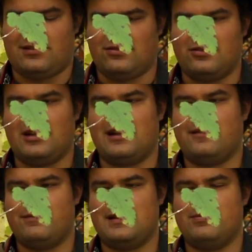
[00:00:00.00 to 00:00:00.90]
A lot
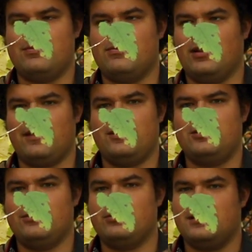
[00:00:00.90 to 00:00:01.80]
of
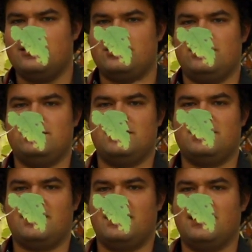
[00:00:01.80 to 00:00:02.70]
YouTube creators use
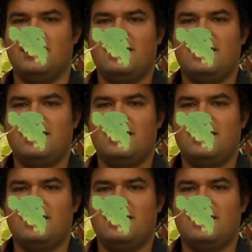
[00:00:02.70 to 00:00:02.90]
this lens,